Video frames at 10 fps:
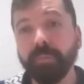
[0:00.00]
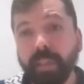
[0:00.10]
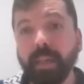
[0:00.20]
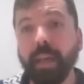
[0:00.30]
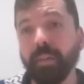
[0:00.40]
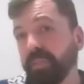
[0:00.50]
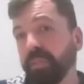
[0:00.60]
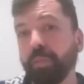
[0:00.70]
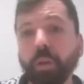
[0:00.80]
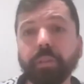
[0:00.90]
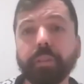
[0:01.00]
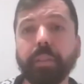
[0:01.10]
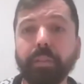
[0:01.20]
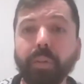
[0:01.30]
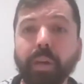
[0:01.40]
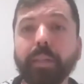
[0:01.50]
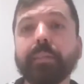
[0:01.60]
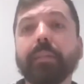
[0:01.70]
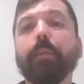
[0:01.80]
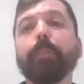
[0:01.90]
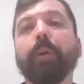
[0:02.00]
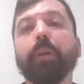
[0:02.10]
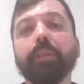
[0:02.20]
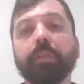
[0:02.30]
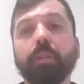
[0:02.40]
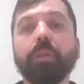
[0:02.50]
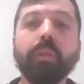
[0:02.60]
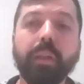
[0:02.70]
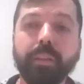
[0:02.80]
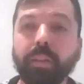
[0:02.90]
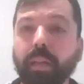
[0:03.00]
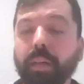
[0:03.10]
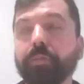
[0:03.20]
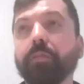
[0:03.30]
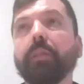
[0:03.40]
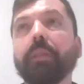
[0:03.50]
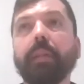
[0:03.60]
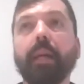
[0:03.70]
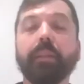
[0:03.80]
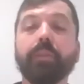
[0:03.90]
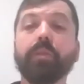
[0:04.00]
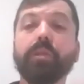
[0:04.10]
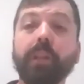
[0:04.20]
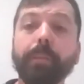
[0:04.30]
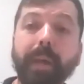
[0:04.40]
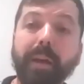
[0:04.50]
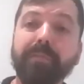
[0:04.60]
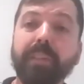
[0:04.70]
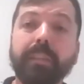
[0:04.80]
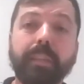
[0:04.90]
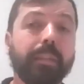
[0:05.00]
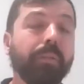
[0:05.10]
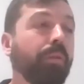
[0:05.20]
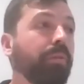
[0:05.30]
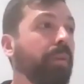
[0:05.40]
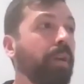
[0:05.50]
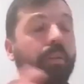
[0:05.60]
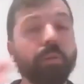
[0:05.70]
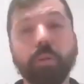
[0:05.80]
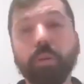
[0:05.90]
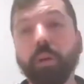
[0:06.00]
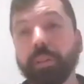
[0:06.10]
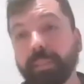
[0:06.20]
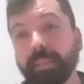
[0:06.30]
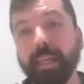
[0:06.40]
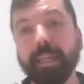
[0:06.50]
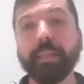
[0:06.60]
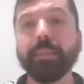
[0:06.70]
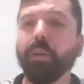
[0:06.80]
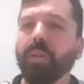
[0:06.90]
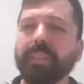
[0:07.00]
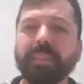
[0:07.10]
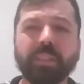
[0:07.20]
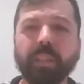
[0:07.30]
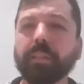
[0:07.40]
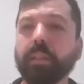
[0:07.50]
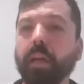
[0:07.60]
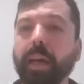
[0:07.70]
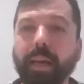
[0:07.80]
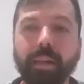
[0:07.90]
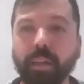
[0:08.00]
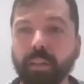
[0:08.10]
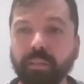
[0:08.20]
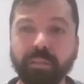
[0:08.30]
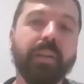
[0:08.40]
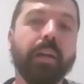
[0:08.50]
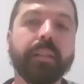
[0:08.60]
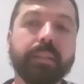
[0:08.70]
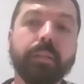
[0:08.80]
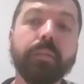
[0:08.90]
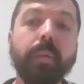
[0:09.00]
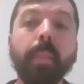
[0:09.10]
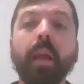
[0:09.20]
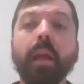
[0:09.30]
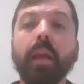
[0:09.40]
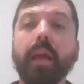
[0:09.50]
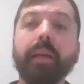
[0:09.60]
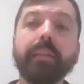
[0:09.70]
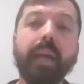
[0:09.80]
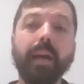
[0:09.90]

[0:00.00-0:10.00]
will have to continue at some point. So you either have to decide to ship everything over or sell it, or it's just a hell of a lot of hustle. And